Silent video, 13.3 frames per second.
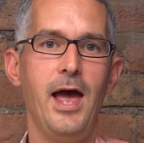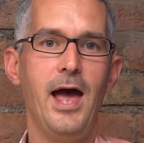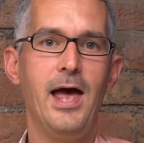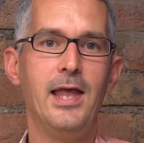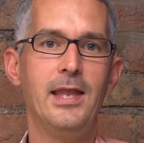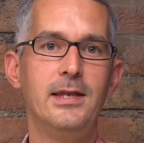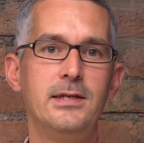
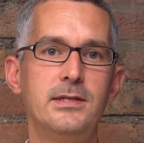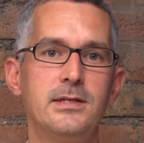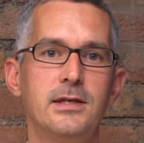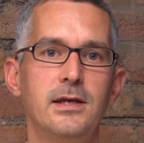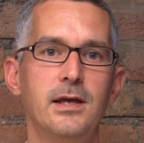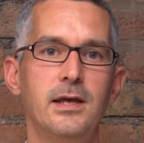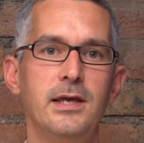and
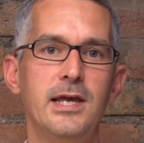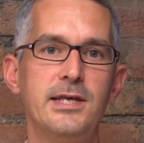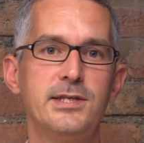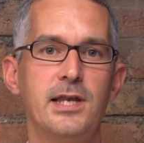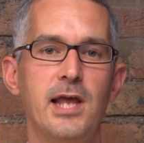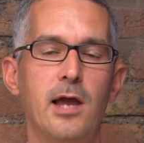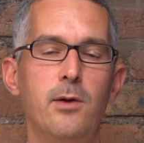
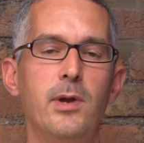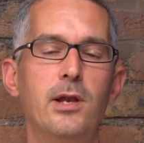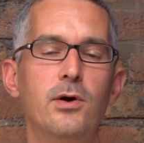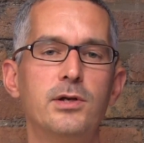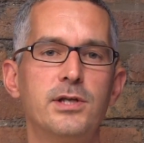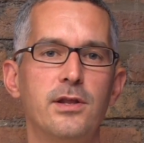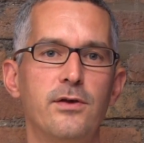yesterday we
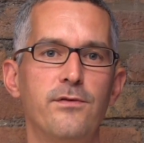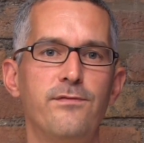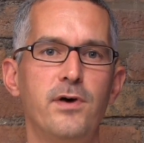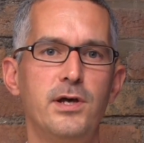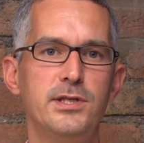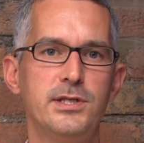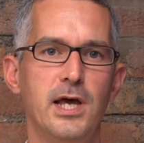looked at the
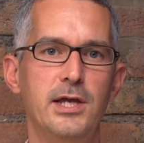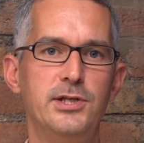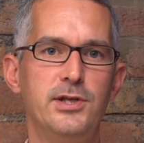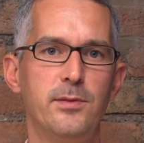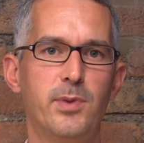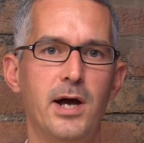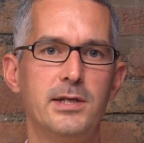first
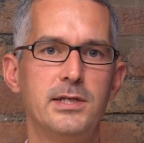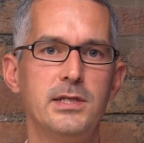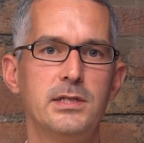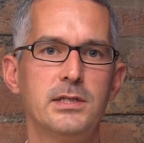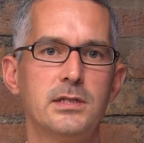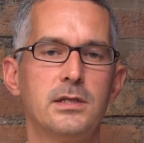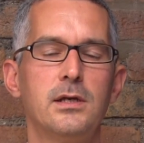stage of the
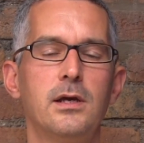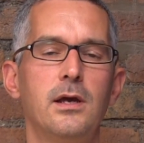practice.